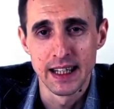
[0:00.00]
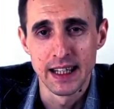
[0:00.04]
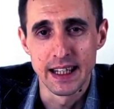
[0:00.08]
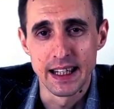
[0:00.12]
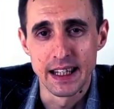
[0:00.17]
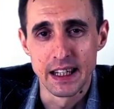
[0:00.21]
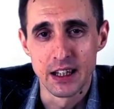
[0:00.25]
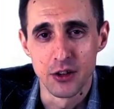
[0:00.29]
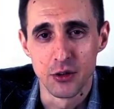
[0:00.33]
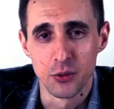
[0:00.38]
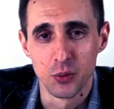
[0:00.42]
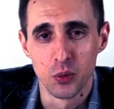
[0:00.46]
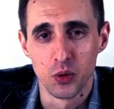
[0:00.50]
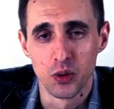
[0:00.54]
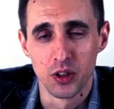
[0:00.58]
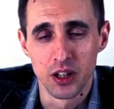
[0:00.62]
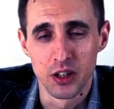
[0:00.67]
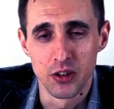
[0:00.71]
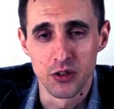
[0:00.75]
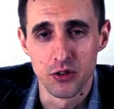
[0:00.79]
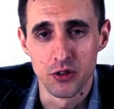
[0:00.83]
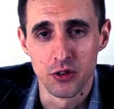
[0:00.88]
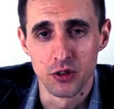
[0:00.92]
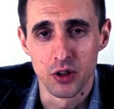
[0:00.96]
is what
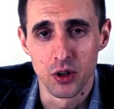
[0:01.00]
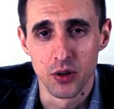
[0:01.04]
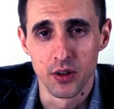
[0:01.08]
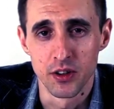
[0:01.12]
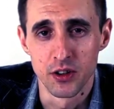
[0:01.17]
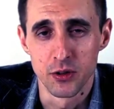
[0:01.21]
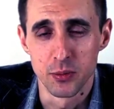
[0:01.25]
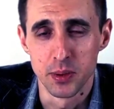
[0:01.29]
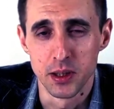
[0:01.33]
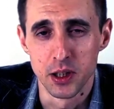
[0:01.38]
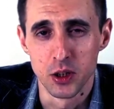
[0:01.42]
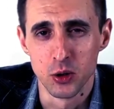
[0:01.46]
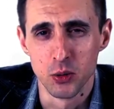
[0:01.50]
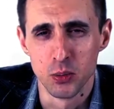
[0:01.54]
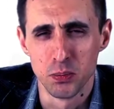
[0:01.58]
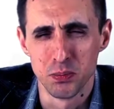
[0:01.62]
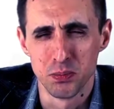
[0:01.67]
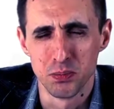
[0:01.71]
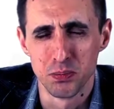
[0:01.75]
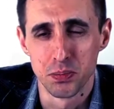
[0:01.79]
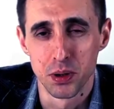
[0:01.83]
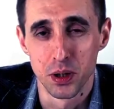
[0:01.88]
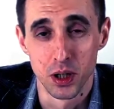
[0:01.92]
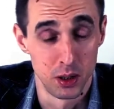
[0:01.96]
is going to be your
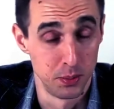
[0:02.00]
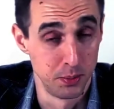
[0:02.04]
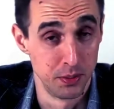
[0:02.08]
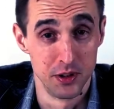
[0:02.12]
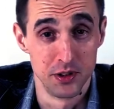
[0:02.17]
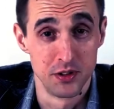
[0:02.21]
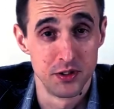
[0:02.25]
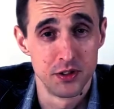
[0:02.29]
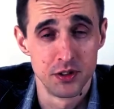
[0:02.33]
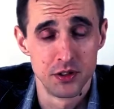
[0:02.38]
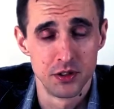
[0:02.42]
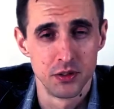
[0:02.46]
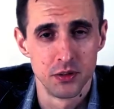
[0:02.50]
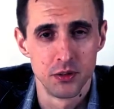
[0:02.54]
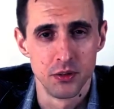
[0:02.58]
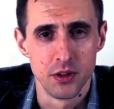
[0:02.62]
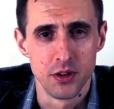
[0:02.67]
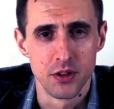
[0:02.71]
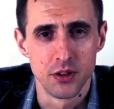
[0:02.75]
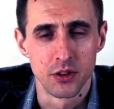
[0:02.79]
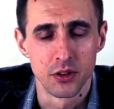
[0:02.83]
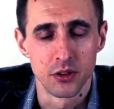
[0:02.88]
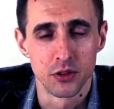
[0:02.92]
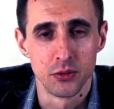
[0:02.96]
purpose with
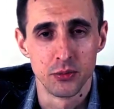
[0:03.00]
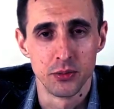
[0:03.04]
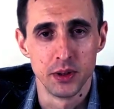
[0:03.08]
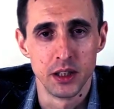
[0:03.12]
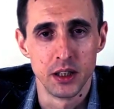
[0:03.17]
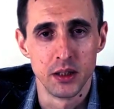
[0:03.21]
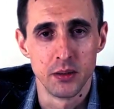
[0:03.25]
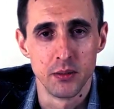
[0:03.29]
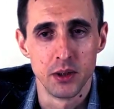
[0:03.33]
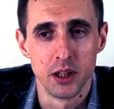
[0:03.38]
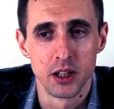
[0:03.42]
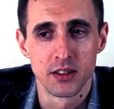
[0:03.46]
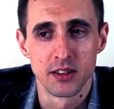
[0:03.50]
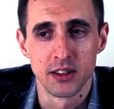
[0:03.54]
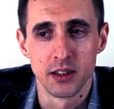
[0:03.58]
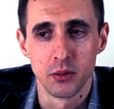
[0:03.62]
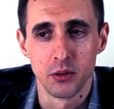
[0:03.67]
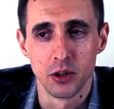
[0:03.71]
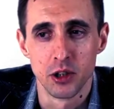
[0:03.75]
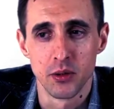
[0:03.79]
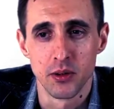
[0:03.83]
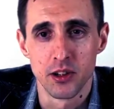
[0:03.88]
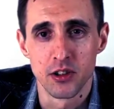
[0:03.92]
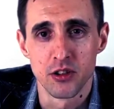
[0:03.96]
social media marketing.
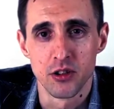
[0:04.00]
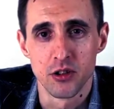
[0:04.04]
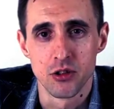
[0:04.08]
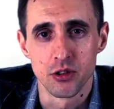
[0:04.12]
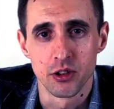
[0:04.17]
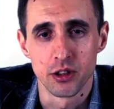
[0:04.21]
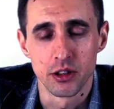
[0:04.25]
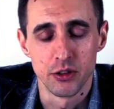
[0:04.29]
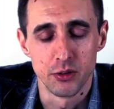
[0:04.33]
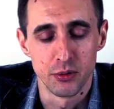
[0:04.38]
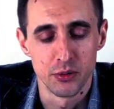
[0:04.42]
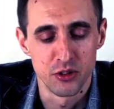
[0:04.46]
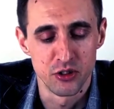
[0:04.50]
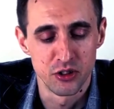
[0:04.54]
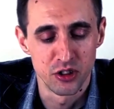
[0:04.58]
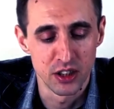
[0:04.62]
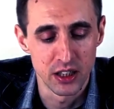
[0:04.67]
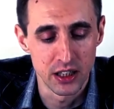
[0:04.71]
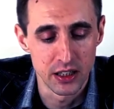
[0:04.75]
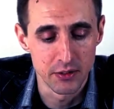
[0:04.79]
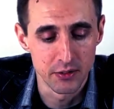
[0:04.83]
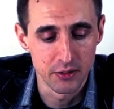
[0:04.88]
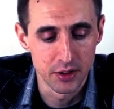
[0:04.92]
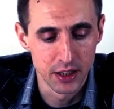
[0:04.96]
What are you actually trying to
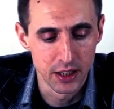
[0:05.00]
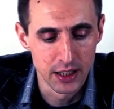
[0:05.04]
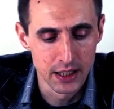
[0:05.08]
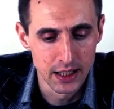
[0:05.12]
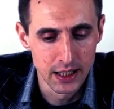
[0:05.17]
achieve?